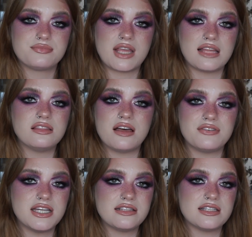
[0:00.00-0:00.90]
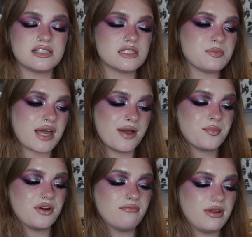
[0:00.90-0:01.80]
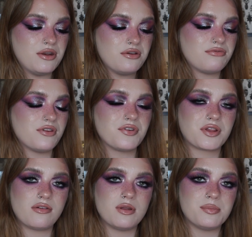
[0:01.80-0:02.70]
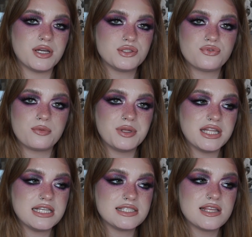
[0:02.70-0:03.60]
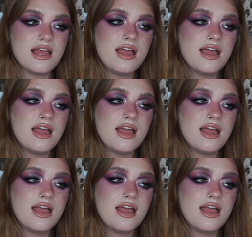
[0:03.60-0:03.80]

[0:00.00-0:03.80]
I love it. This has become one of my new favorite glowy blush formulas.